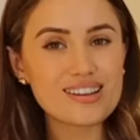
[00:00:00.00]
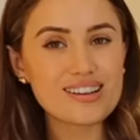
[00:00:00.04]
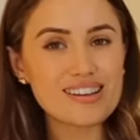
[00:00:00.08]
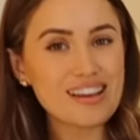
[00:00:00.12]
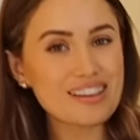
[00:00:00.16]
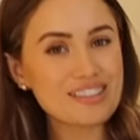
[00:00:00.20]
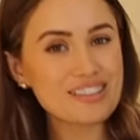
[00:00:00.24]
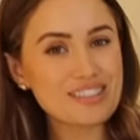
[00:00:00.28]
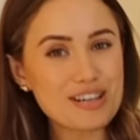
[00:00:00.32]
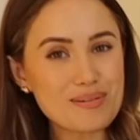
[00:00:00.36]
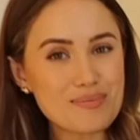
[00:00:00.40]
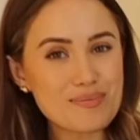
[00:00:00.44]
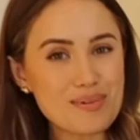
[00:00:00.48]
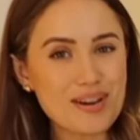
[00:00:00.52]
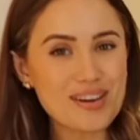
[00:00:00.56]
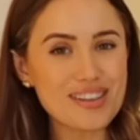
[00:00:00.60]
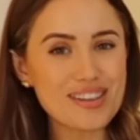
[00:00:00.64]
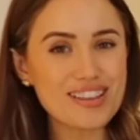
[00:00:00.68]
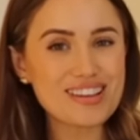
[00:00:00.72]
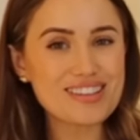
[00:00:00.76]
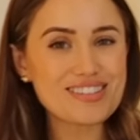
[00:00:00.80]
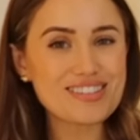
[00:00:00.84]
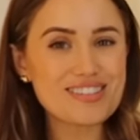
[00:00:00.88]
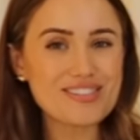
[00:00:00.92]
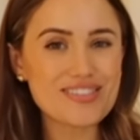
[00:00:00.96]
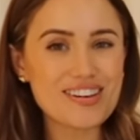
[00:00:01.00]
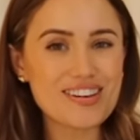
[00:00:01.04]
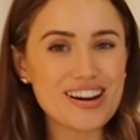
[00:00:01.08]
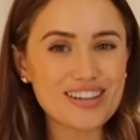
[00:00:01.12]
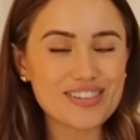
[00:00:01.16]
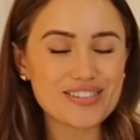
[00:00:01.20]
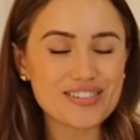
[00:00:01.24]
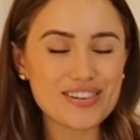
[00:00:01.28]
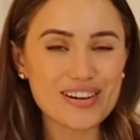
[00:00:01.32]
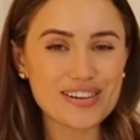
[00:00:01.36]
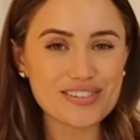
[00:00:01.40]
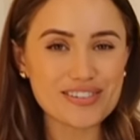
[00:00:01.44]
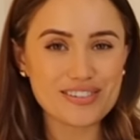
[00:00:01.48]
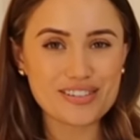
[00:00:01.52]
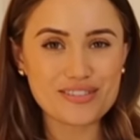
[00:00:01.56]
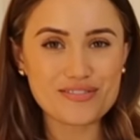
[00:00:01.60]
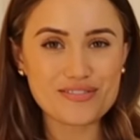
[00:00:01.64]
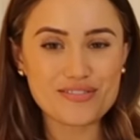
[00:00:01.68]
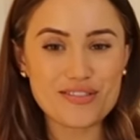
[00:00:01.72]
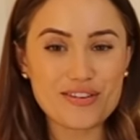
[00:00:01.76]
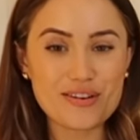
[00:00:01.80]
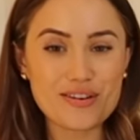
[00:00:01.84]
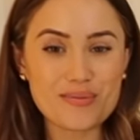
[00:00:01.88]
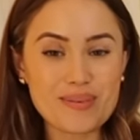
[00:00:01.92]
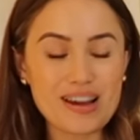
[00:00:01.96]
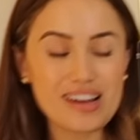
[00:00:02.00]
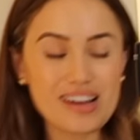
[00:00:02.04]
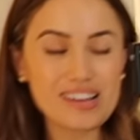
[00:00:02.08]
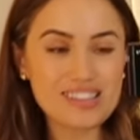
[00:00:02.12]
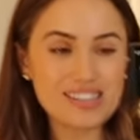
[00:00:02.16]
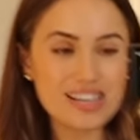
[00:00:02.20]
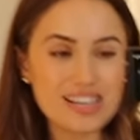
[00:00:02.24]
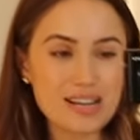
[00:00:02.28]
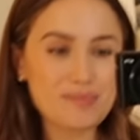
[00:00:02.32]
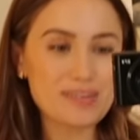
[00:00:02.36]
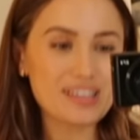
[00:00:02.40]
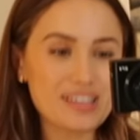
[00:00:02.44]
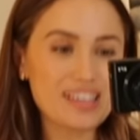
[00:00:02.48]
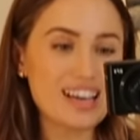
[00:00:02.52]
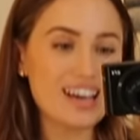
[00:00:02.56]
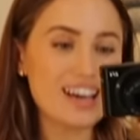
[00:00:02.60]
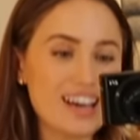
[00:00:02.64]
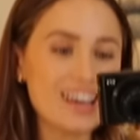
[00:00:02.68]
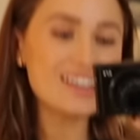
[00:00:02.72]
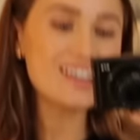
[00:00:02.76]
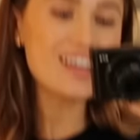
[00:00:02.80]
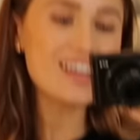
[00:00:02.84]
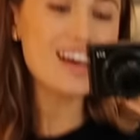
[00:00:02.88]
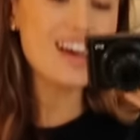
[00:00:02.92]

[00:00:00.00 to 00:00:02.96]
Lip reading: Next up are these grey trousers from H&M again.